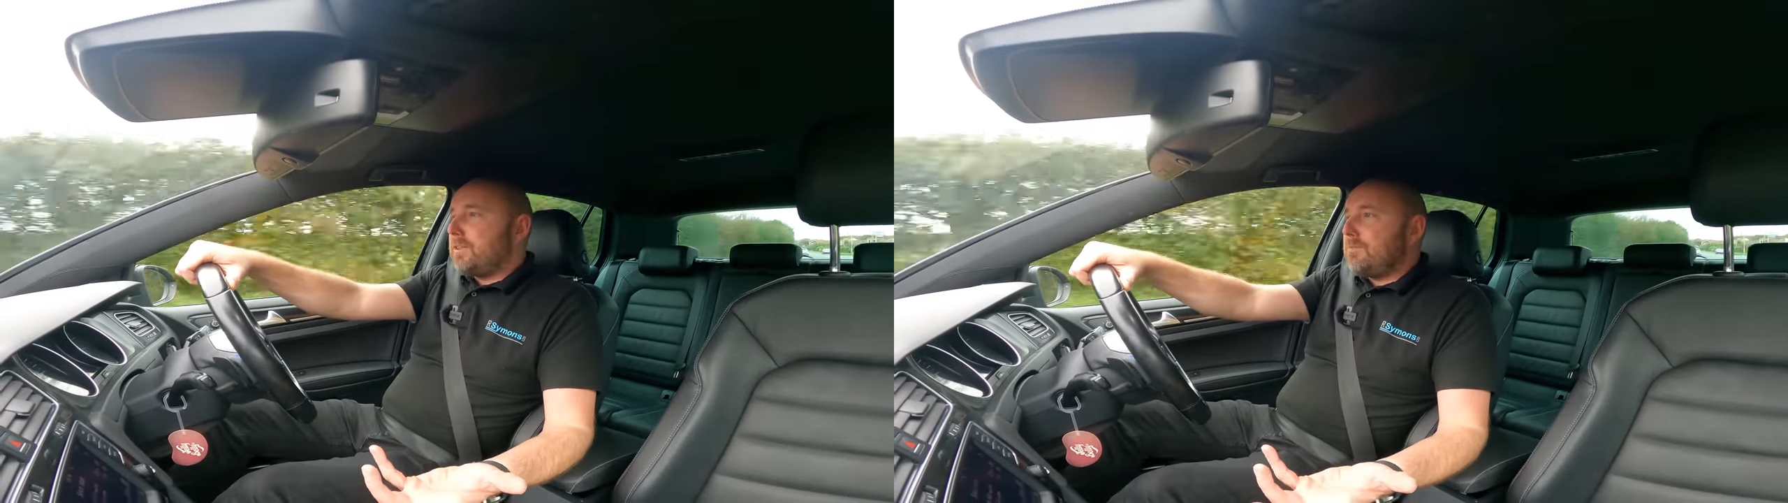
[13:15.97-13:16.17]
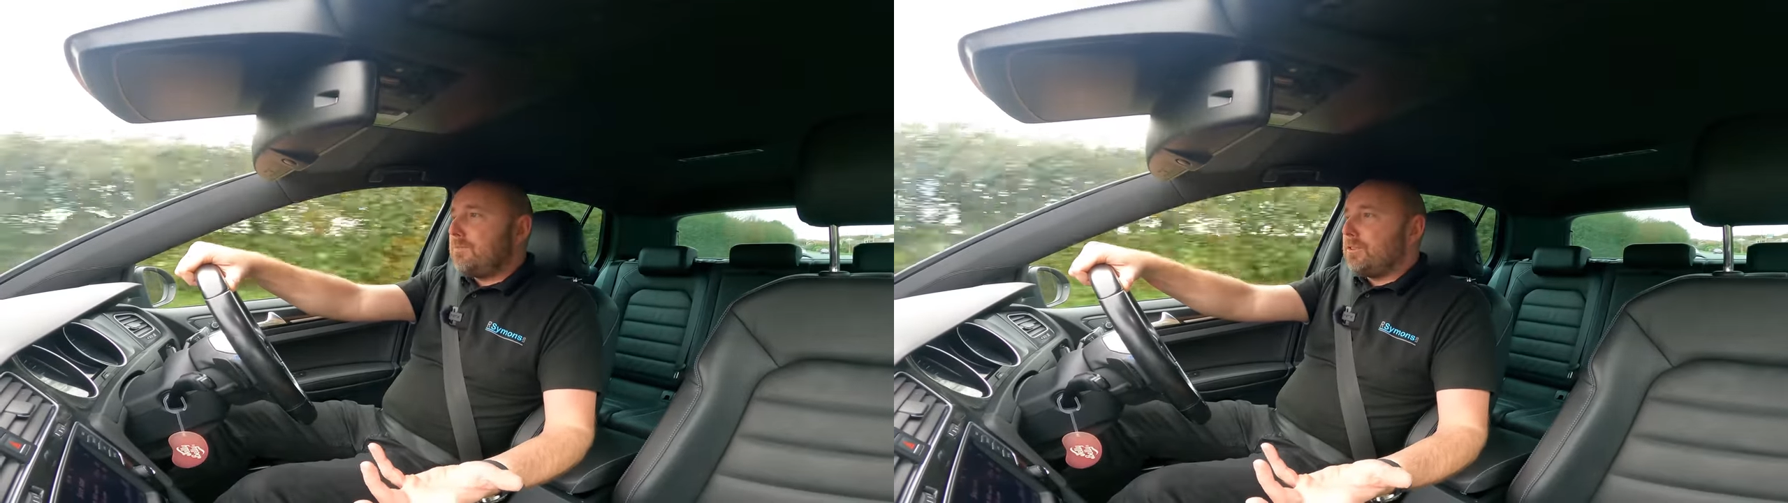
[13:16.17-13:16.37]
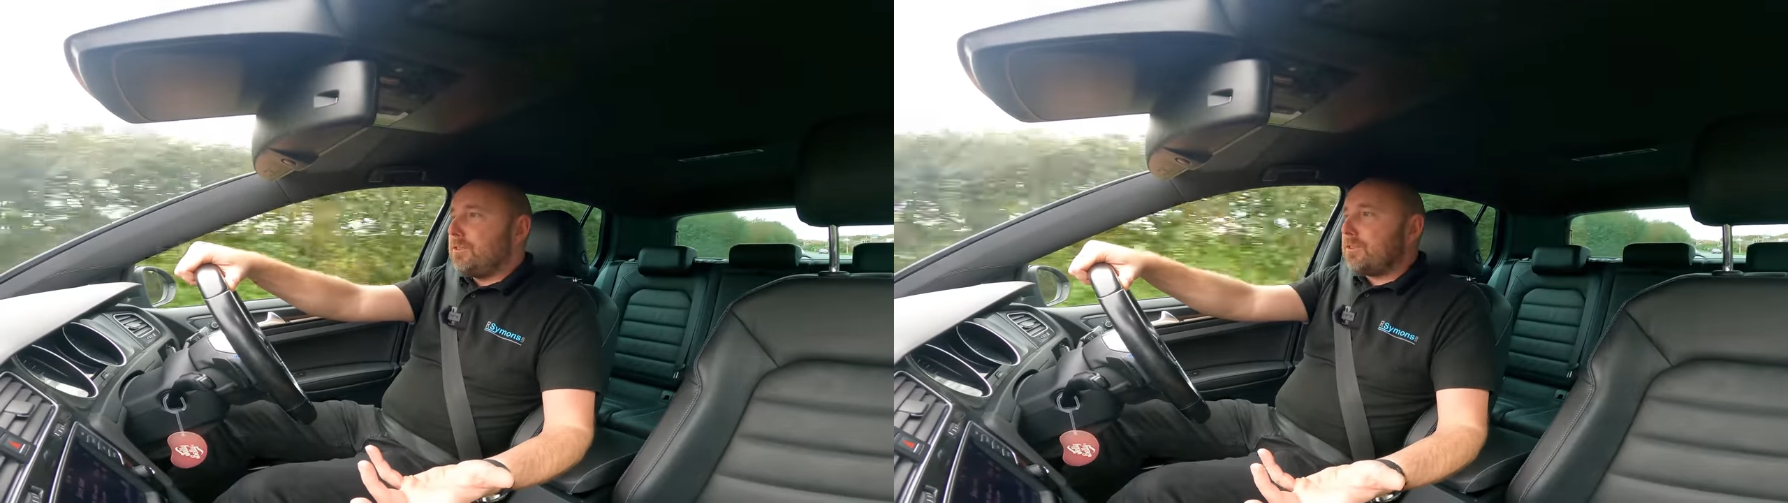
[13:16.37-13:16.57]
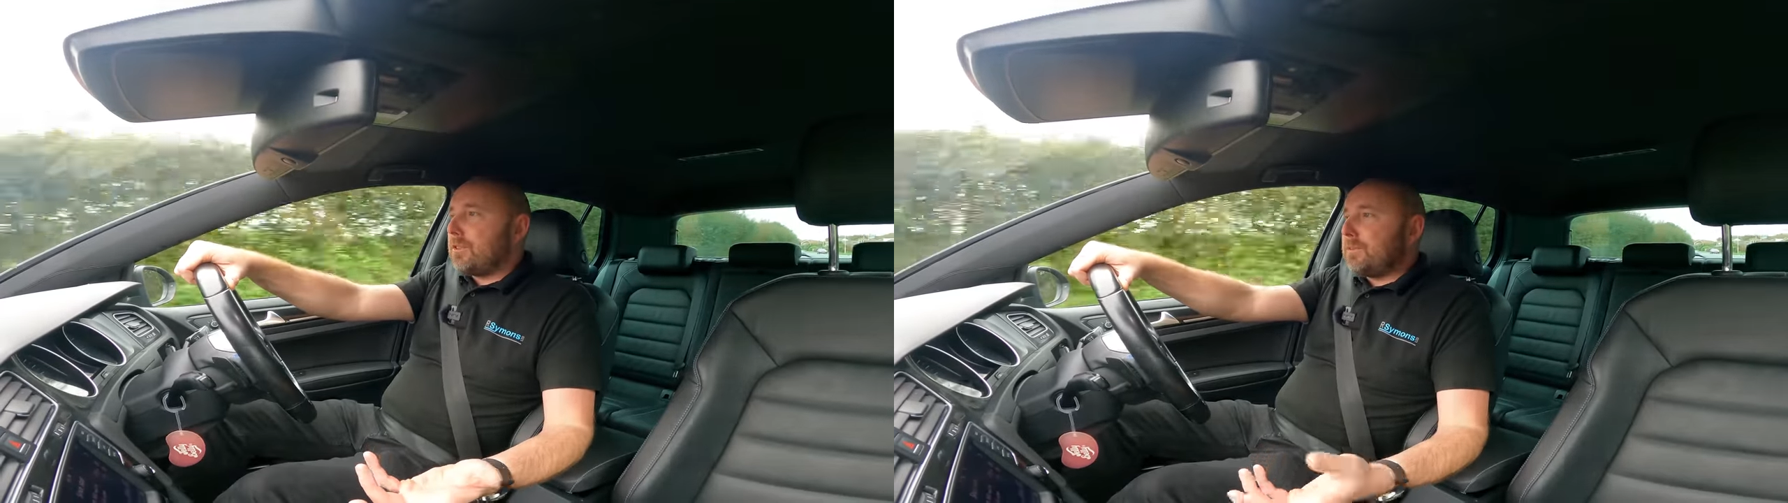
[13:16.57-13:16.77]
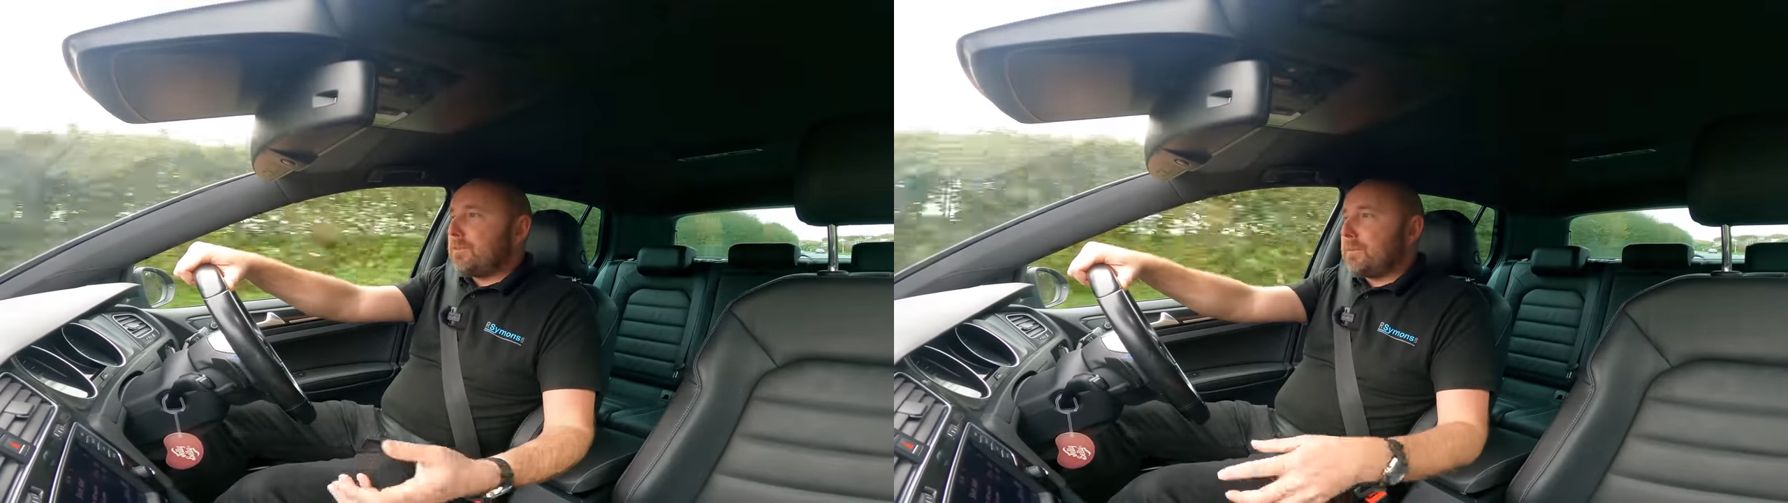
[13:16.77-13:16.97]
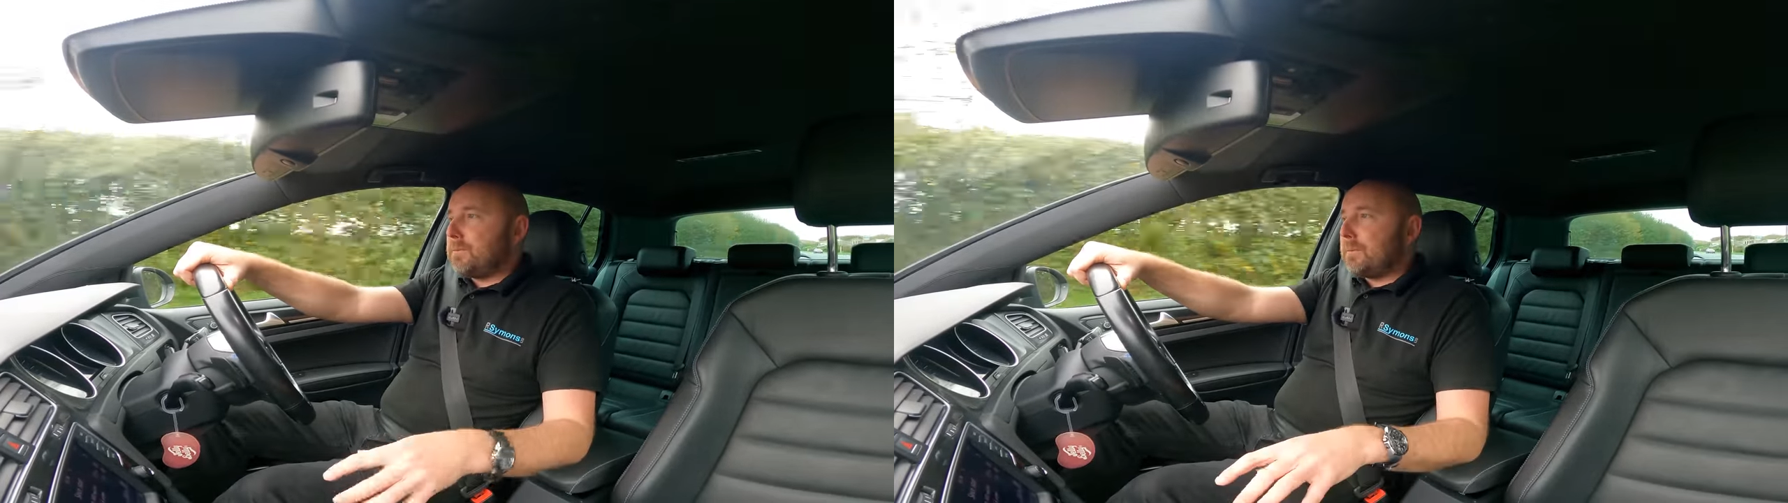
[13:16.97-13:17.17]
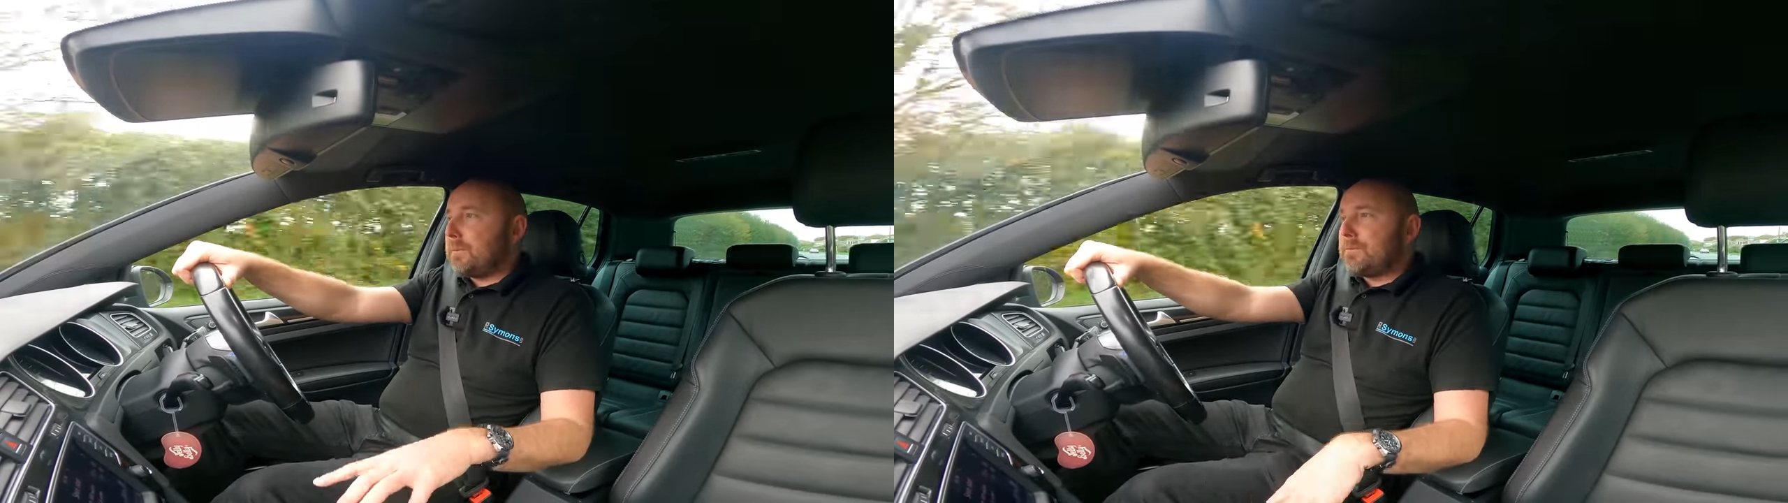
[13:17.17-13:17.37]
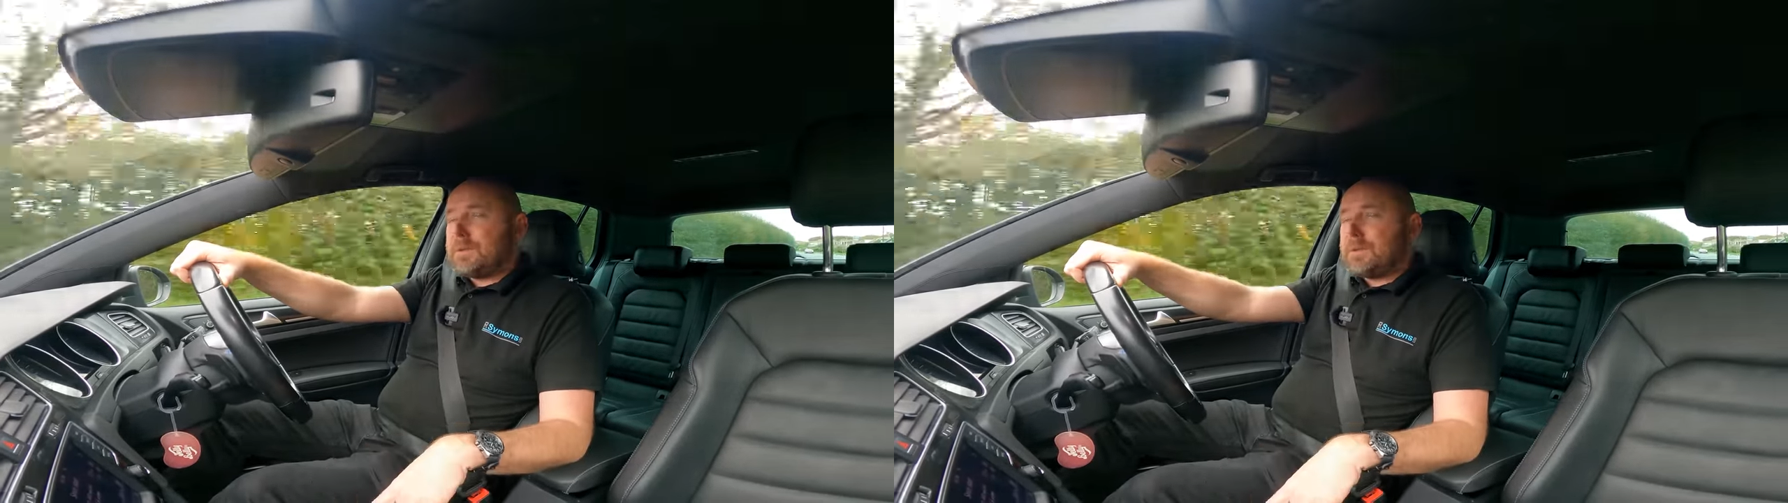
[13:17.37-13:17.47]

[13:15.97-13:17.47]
do you drive it with the